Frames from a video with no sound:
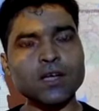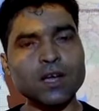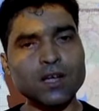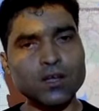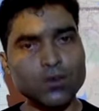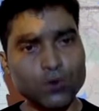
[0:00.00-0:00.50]

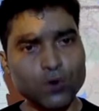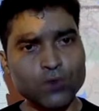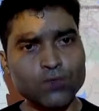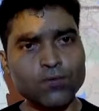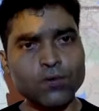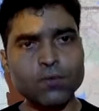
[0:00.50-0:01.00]

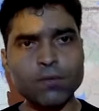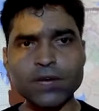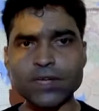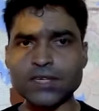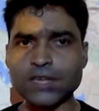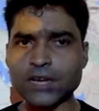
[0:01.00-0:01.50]
Europe by
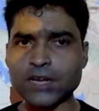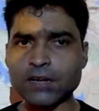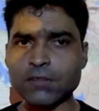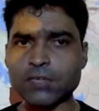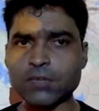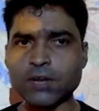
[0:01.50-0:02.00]
Strait of
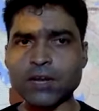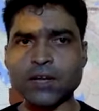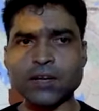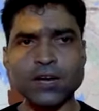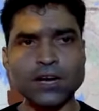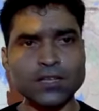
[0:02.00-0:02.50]

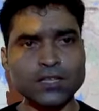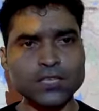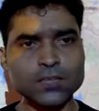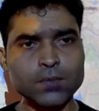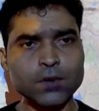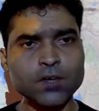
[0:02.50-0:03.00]
Gibraltar at this
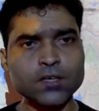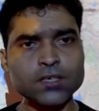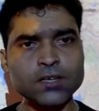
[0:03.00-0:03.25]
point,